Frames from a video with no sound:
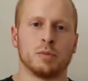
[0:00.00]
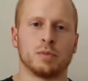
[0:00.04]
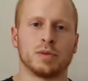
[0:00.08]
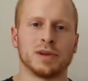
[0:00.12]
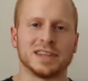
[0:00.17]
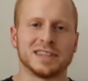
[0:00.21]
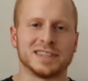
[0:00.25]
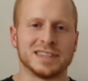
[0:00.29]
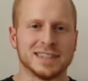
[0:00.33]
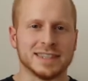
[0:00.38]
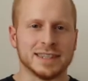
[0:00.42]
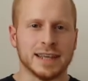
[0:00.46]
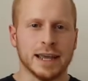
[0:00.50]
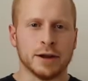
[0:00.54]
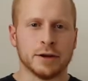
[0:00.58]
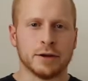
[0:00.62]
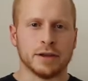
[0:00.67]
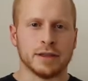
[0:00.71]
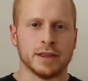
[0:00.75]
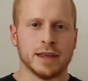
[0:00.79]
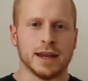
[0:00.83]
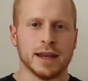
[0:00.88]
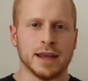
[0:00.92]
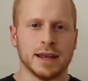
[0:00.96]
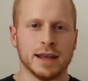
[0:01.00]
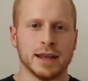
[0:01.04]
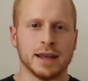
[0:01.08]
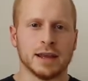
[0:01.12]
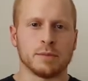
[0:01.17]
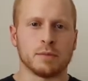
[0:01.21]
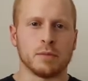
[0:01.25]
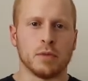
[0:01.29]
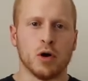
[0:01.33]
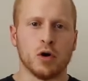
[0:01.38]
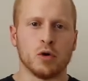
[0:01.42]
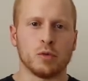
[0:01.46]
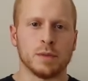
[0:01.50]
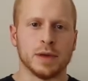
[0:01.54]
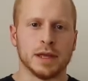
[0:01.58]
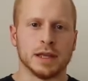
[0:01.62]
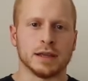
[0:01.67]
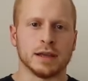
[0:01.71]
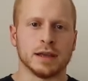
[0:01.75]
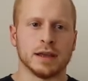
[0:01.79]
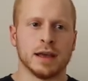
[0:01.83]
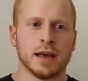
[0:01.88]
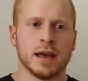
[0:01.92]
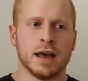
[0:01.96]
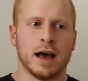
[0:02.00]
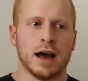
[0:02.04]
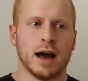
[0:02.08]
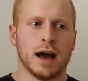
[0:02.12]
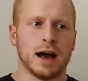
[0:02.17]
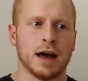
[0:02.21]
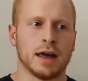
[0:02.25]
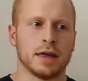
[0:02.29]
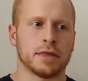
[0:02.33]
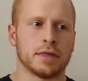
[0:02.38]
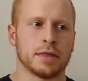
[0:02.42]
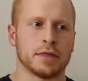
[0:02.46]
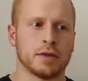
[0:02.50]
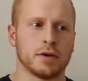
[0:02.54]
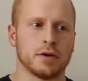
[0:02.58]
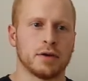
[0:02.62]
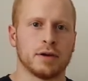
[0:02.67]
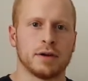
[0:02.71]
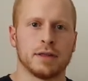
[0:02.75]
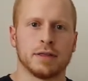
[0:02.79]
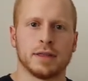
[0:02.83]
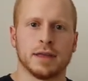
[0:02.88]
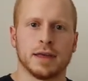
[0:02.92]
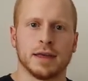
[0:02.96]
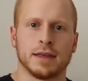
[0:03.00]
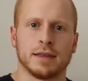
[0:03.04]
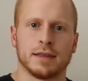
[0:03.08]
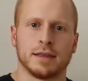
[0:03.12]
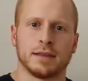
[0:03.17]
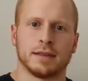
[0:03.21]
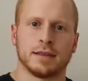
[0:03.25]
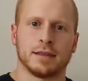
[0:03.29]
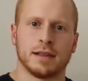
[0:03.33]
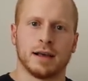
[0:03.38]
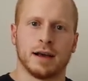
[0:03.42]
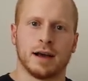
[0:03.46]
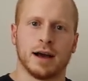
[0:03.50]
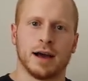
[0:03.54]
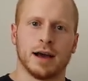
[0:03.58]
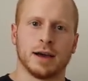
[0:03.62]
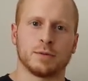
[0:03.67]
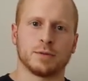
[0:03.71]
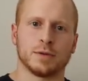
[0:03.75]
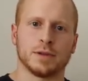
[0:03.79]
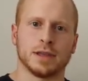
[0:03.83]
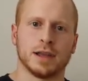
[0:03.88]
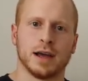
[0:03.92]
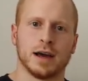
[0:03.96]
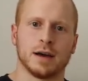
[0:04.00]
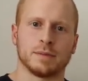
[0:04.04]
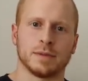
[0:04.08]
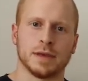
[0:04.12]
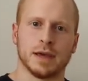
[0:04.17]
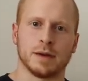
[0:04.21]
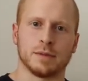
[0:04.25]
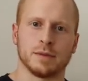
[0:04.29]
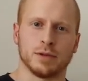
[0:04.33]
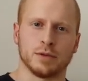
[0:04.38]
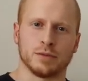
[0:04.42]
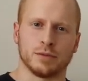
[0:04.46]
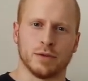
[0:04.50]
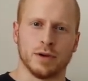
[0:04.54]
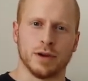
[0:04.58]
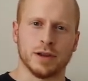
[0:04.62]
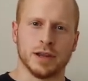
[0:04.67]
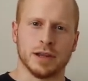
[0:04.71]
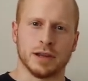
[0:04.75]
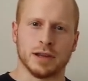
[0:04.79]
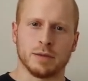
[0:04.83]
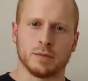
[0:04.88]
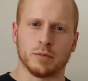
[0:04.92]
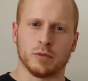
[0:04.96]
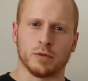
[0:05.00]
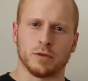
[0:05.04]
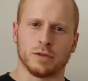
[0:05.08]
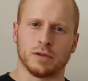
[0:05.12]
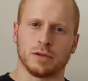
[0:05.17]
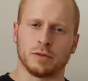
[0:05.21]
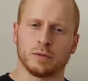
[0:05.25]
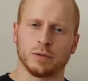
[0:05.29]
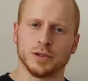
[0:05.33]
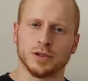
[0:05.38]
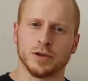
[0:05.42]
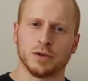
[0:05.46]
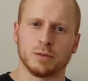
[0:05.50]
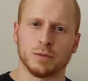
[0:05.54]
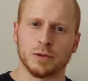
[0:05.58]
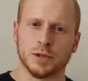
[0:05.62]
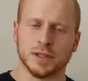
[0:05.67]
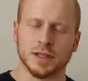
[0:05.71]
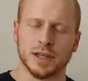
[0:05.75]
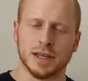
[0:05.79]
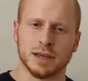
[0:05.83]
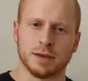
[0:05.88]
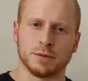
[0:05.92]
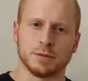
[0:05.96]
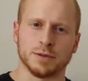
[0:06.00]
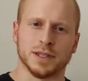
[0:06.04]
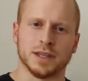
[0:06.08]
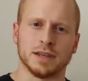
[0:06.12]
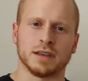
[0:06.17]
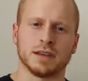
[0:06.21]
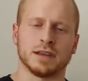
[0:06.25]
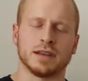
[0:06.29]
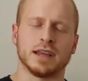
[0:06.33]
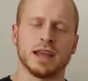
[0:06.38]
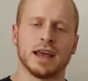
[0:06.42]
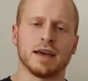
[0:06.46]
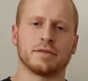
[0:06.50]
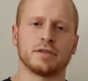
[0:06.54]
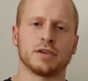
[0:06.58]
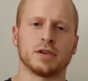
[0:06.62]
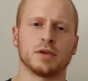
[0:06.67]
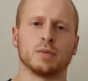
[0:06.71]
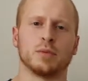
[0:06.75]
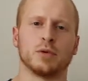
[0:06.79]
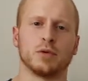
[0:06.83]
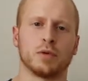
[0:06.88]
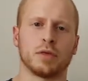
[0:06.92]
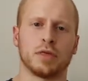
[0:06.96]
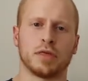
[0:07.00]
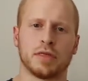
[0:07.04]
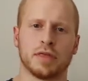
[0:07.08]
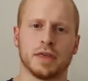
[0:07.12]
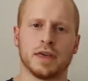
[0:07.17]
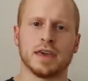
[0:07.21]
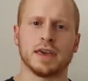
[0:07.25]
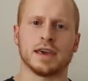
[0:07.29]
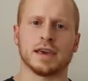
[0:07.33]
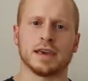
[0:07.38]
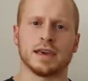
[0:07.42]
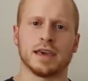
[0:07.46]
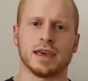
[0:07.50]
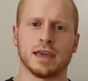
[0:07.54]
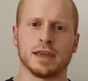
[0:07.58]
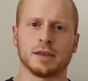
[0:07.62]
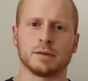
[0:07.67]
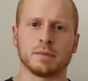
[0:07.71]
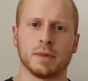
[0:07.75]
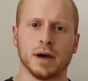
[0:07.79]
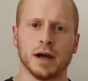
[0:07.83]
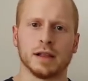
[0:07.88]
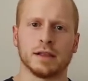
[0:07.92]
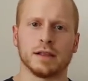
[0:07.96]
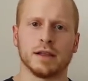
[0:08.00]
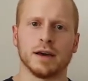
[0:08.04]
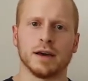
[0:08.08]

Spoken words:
But it's scary that at any moment I thought that I would not be able to run anymore. It was almost like it was an inevitable thing in my